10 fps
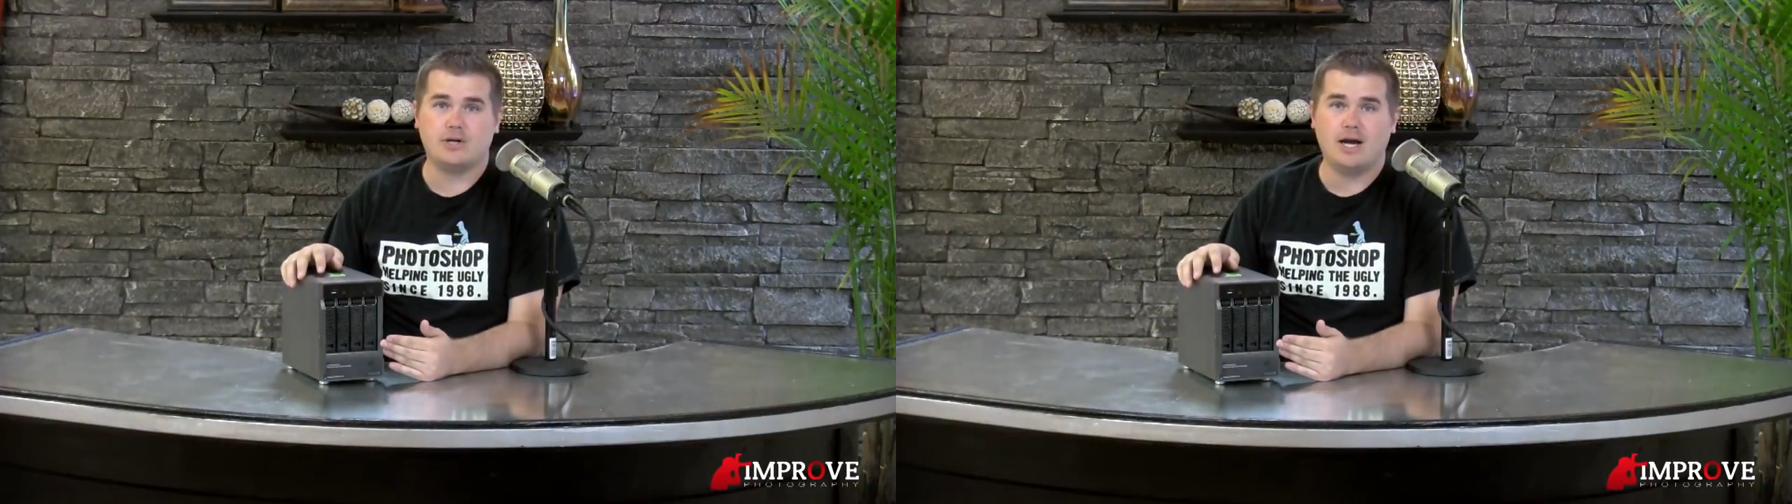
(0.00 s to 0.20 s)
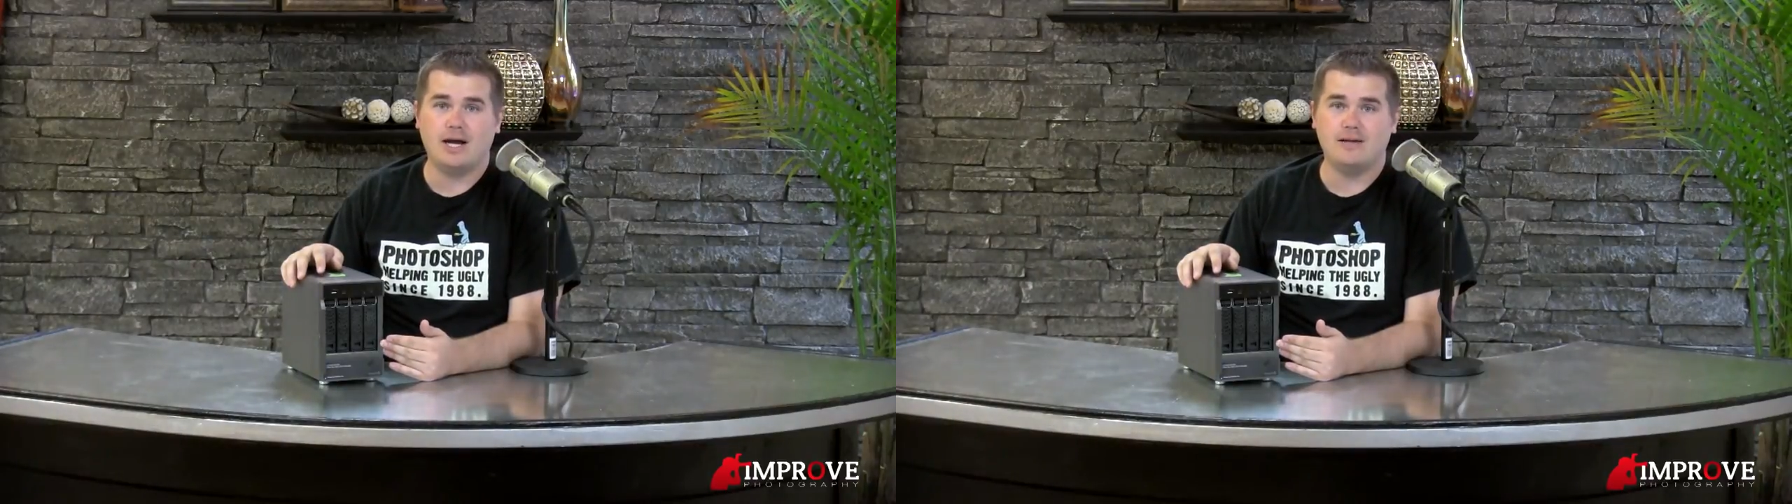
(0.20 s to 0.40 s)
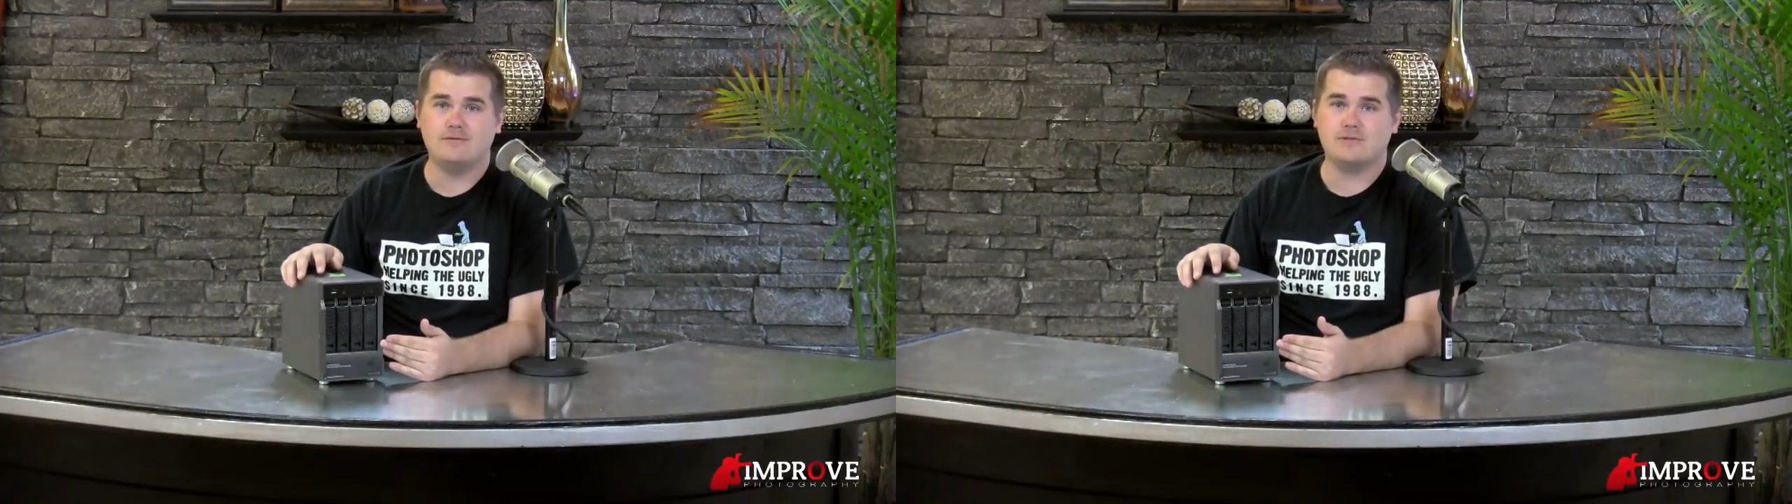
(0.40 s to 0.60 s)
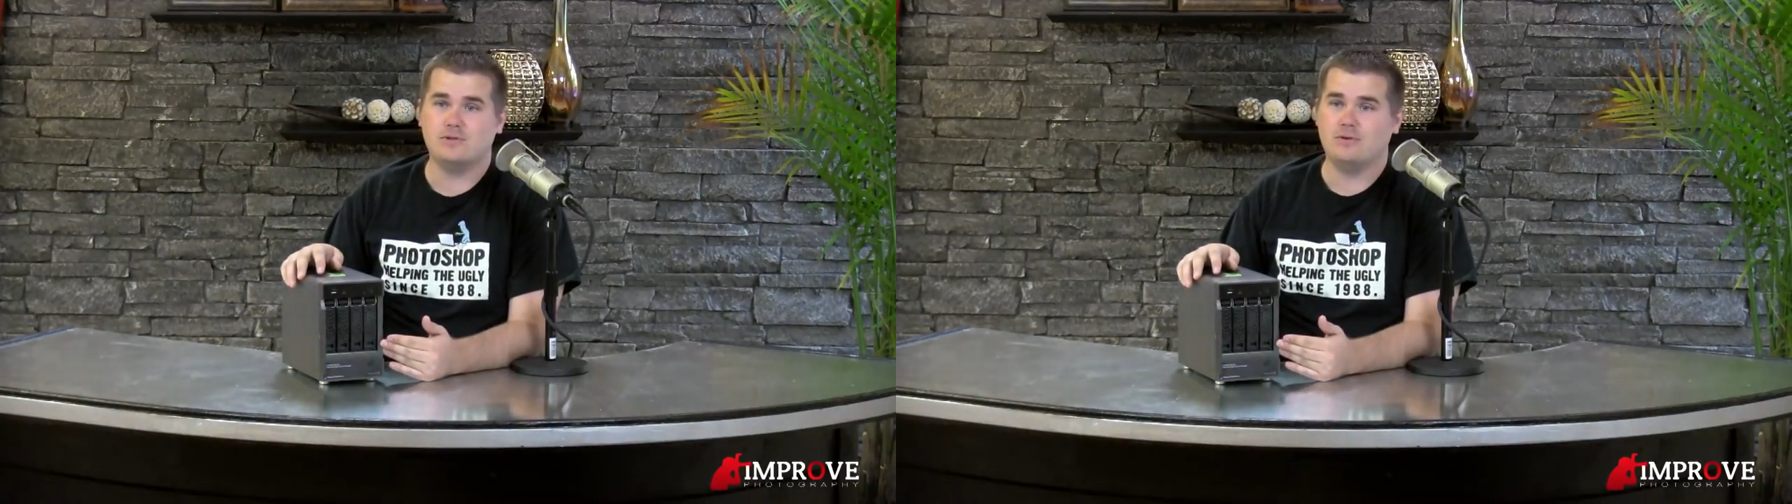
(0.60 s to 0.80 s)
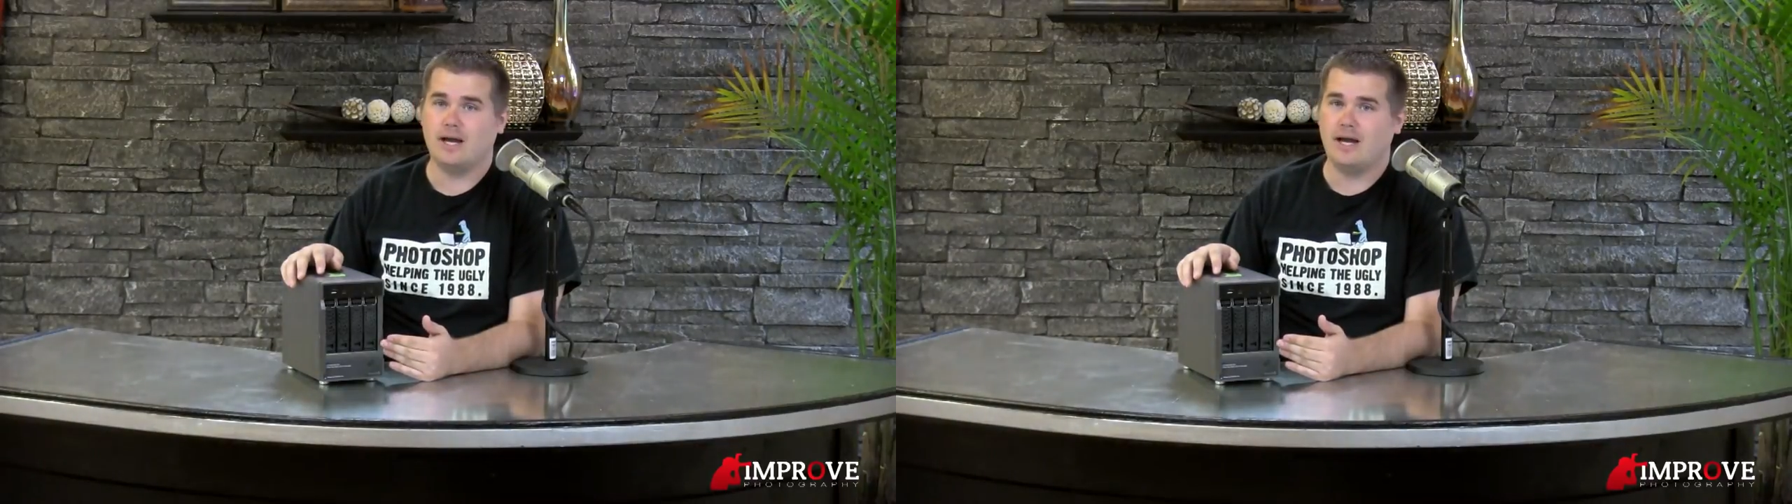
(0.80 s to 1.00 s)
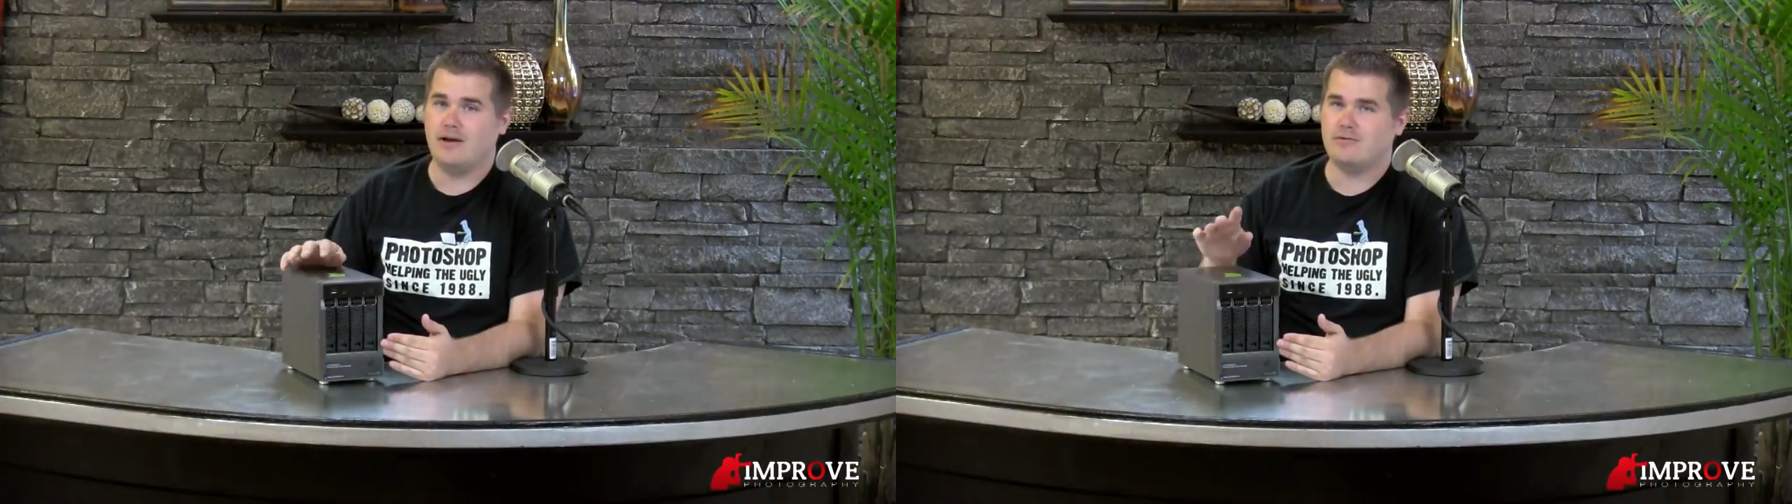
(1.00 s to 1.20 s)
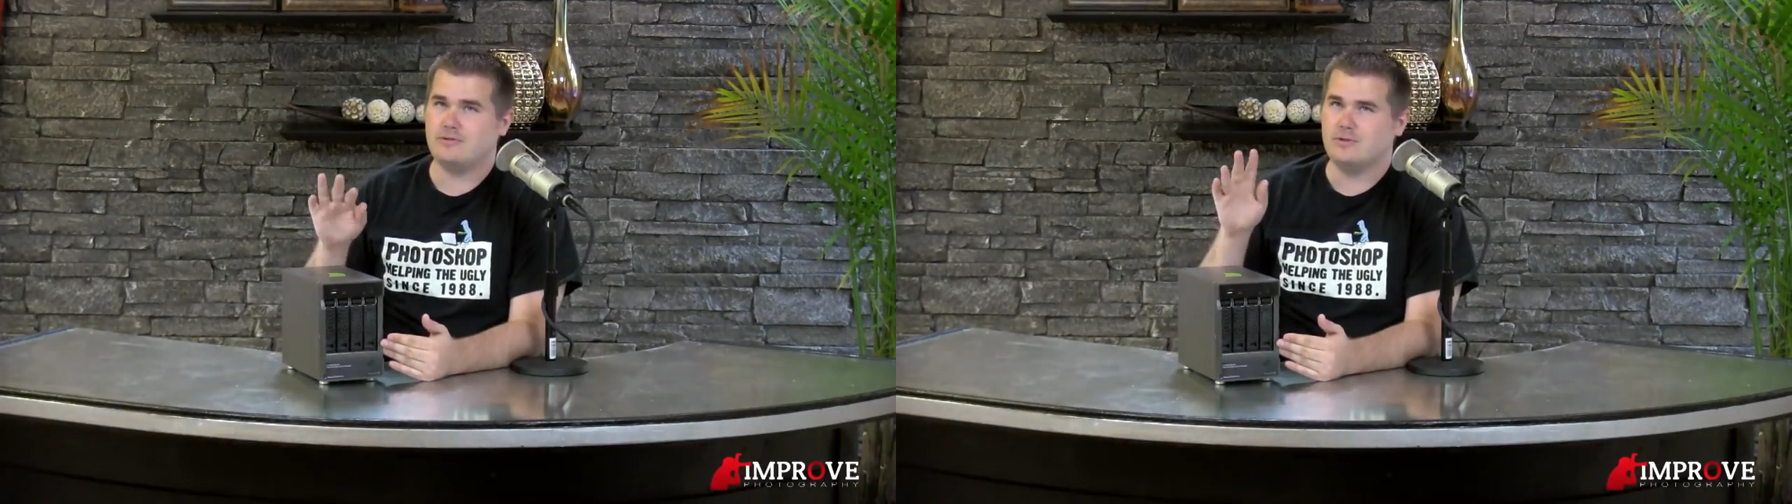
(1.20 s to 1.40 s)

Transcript: drives, you have,